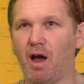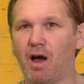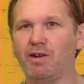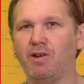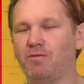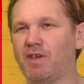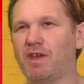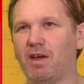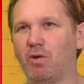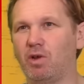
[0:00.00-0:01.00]
I don't
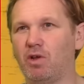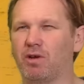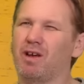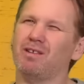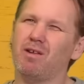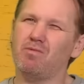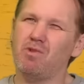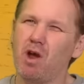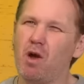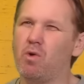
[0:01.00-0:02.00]
think it will look. I don't
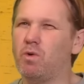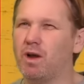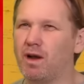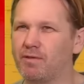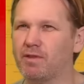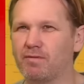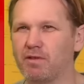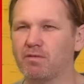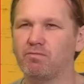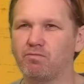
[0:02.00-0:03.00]
know. I'll have to, have
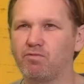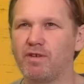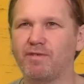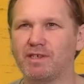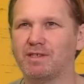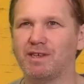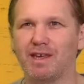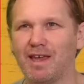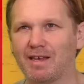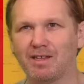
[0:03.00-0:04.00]
to revisit it.
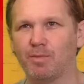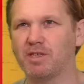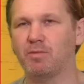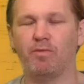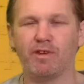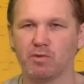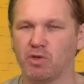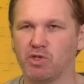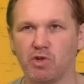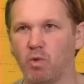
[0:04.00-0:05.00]
Yes, there'll be some obvious
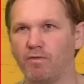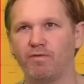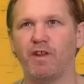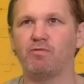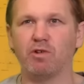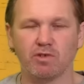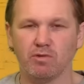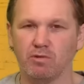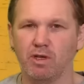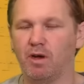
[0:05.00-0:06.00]
ones. You'd want Finn
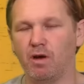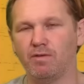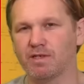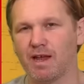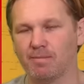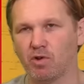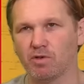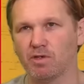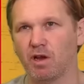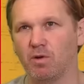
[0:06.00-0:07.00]
Russell over Sam
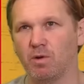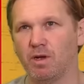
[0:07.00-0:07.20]
Costelow.